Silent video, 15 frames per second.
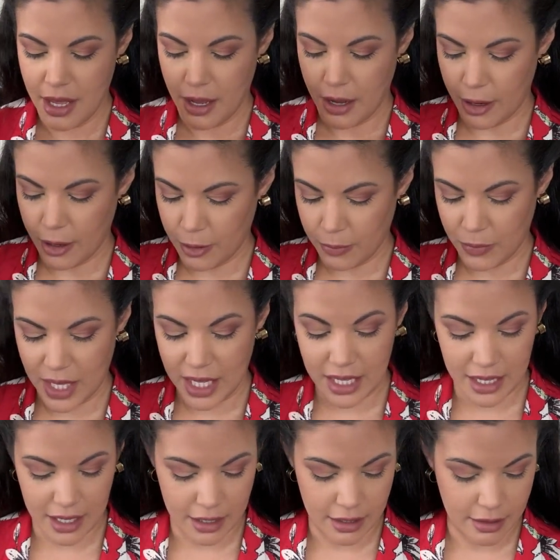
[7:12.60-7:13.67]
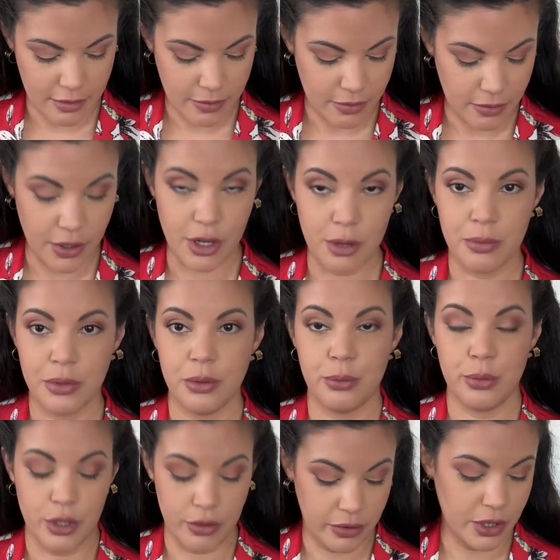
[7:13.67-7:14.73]
Again, very
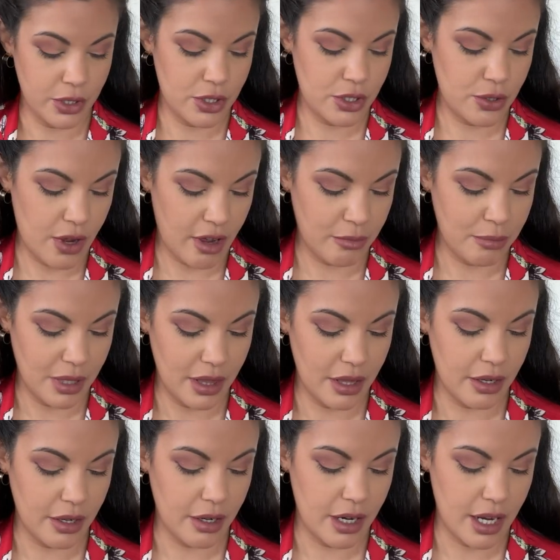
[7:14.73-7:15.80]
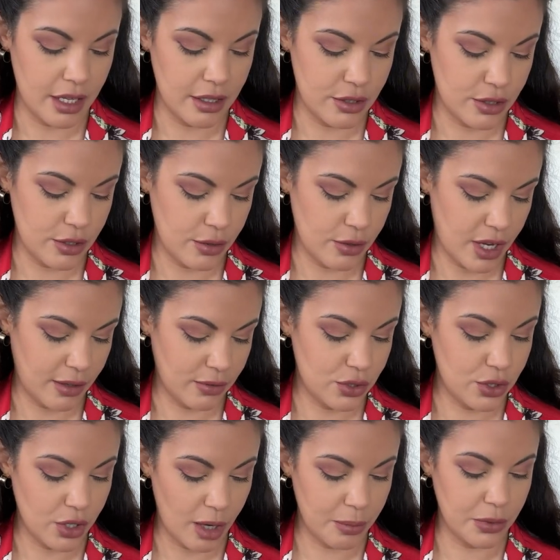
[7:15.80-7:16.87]
privileged to have been there and to have
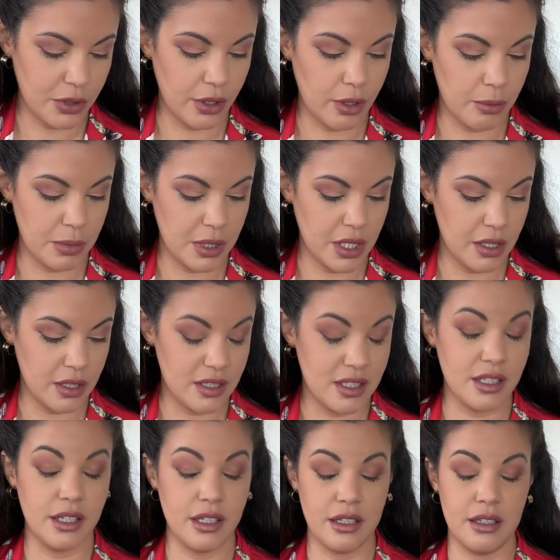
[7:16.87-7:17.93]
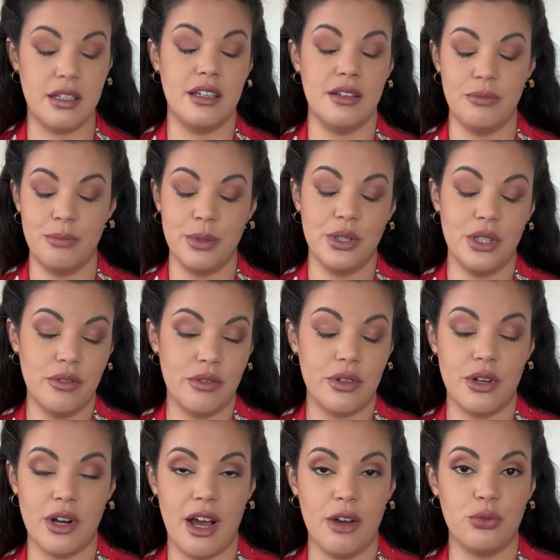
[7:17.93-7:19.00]
shopped there, because believe it
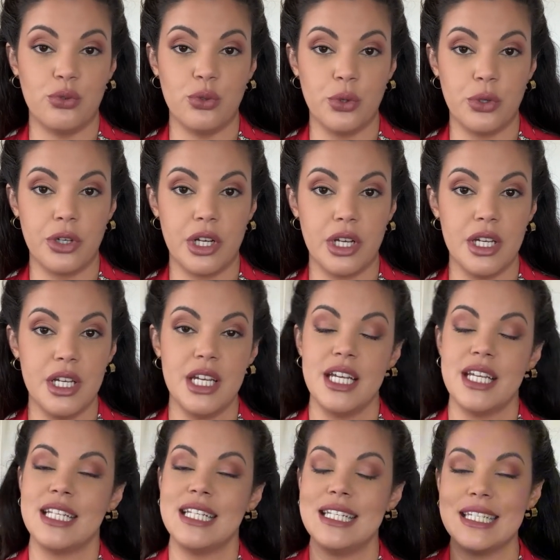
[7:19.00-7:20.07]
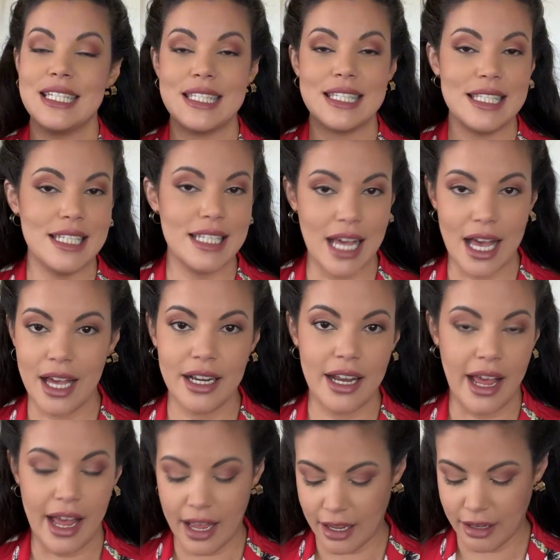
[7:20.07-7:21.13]
or not, Florida does not
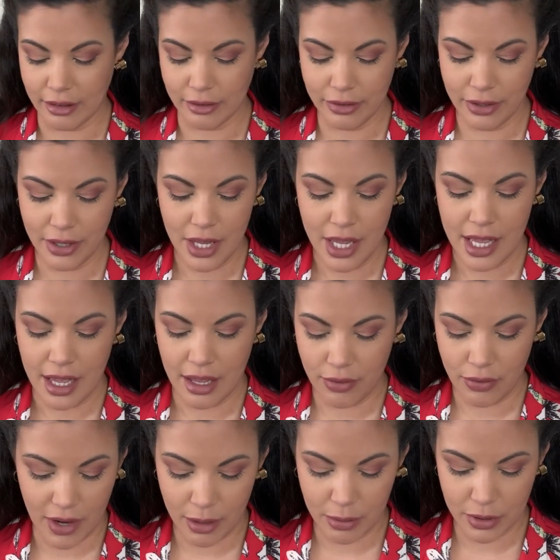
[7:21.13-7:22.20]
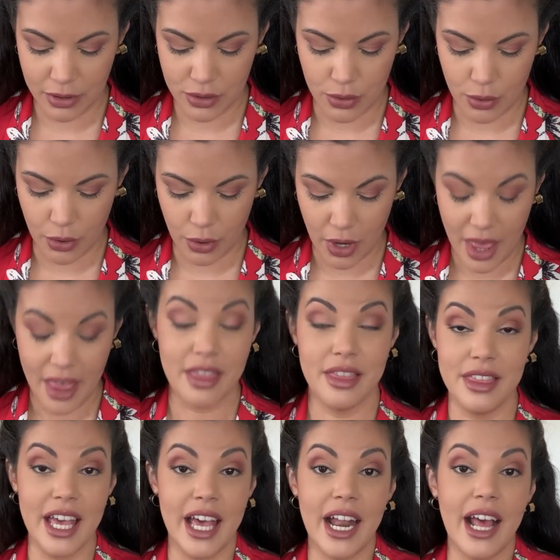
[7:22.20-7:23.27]
have a fabric store
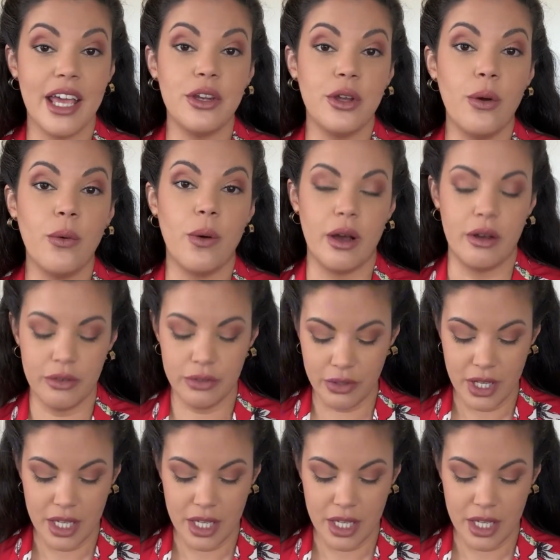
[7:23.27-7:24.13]
that I know of.